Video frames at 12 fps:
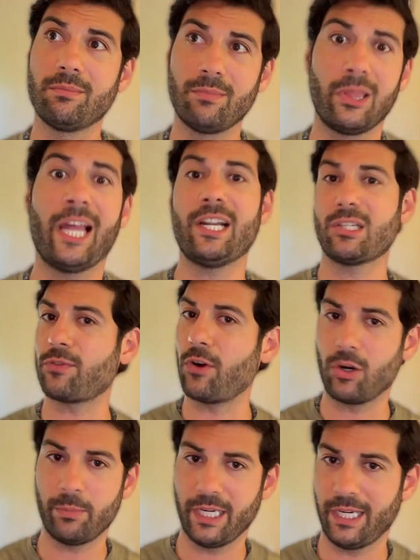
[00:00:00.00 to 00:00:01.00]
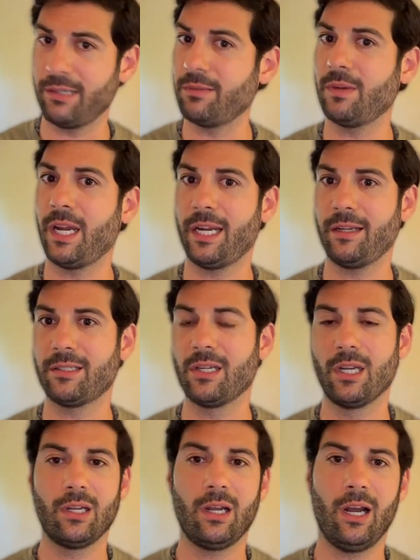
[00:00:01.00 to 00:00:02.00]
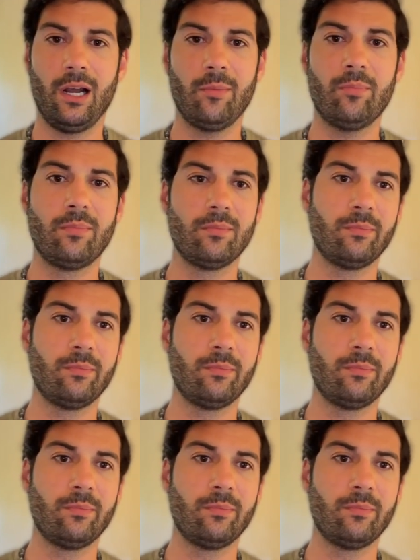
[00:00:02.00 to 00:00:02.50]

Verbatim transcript: lettuce farming and and uh,